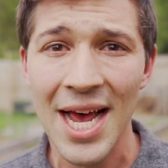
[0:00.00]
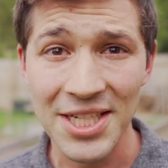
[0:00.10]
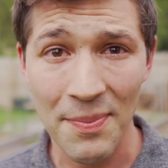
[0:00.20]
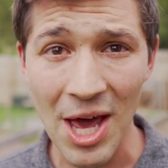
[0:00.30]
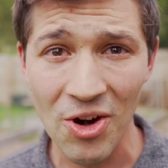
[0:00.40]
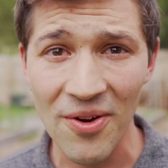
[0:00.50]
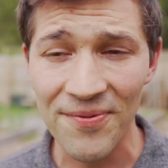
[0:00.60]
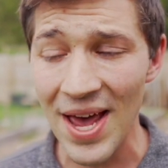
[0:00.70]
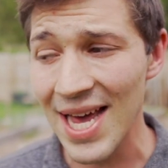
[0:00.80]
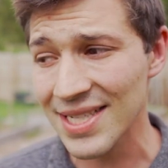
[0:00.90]
as a matter of
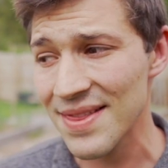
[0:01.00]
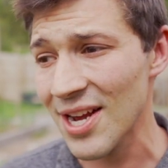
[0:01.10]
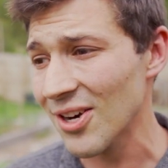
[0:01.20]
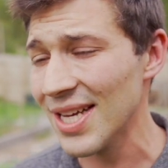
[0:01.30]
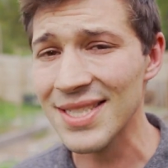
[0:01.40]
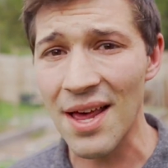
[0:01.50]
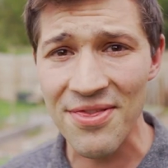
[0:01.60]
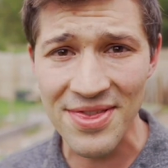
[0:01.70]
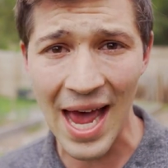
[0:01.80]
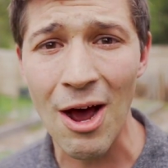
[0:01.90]
fact, there is a
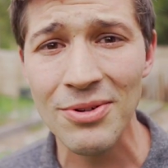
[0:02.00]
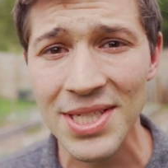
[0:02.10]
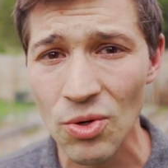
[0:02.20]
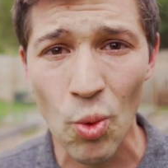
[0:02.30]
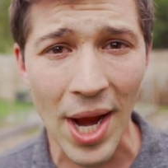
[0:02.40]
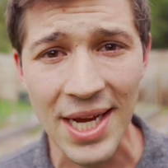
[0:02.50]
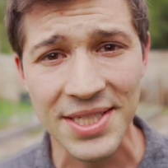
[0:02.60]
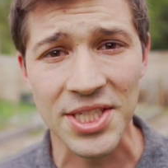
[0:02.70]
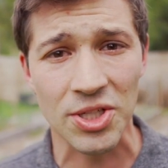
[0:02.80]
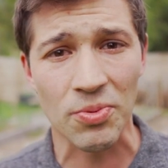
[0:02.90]
thousand
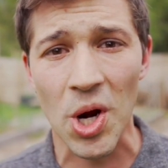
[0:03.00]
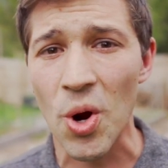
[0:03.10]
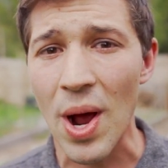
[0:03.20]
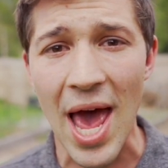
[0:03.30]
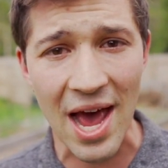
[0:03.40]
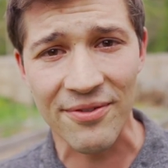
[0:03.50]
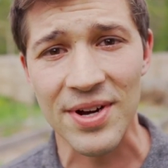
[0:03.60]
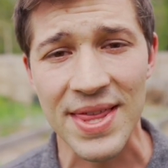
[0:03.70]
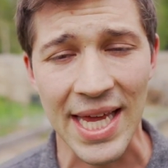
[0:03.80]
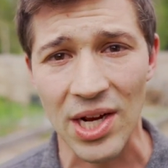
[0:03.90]
ways to grow
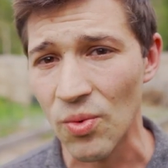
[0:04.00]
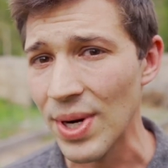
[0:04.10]
everything.